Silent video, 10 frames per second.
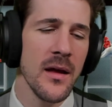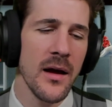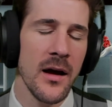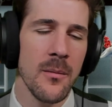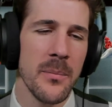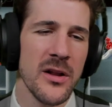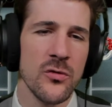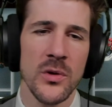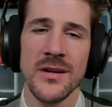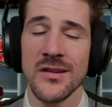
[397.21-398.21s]
But it's
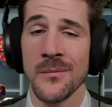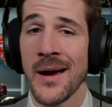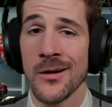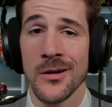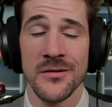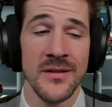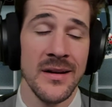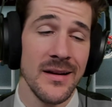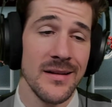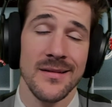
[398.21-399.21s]
really just a matter of
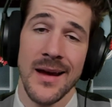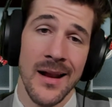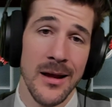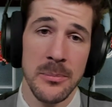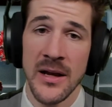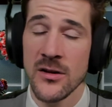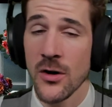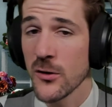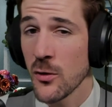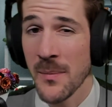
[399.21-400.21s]
it's kind of like playing
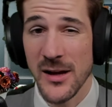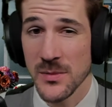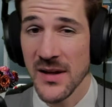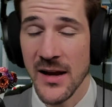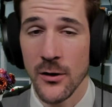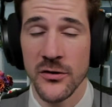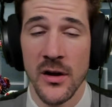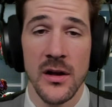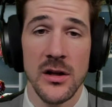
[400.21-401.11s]
darts with mashed potatoes.